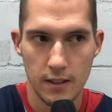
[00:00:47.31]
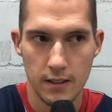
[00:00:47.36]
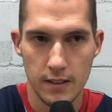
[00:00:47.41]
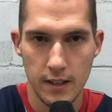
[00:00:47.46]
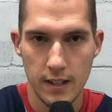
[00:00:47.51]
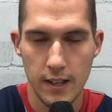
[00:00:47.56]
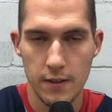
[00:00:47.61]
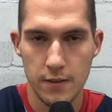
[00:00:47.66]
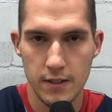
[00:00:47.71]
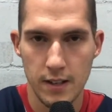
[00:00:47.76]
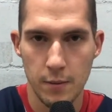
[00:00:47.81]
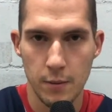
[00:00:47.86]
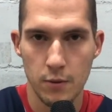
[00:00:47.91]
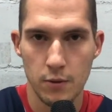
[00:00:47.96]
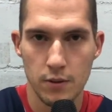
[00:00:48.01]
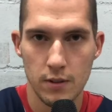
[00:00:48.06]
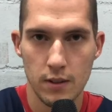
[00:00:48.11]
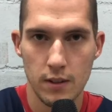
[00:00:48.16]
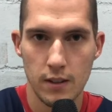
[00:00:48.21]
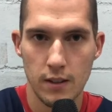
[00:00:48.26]
they have some
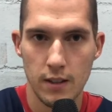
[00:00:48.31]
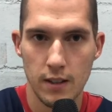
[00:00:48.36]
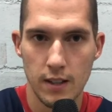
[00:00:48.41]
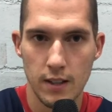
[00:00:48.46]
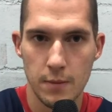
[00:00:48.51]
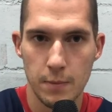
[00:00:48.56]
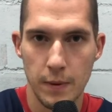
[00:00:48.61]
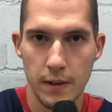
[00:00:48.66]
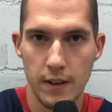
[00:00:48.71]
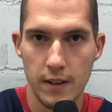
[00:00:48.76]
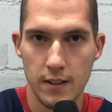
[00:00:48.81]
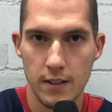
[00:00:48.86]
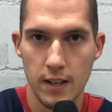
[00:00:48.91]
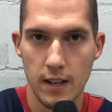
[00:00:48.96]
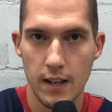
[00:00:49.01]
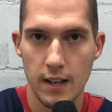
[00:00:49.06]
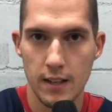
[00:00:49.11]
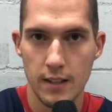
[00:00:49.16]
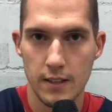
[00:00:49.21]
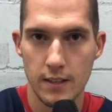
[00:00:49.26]
good uh, experienced
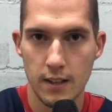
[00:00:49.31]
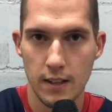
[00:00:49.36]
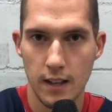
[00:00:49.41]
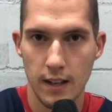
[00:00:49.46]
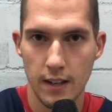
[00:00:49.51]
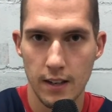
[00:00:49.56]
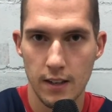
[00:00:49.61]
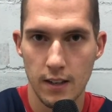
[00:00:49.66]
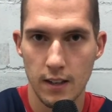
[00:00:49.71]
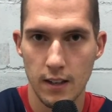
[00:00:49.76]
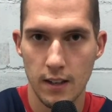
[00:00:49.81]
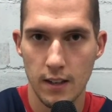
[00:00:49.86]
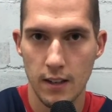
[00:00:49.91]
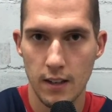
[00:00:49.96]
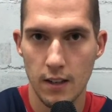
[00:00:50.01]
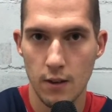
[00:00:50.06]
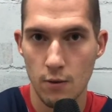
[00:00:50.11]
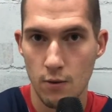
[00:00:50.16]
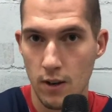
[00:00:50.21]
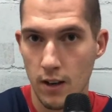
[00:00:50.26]
guys uh, like uh,
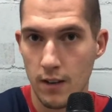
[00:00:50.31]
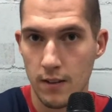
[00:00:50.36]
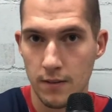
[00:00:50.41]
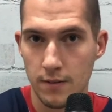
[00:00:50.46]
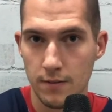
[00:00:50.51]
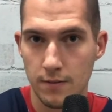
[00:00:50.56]
Luca.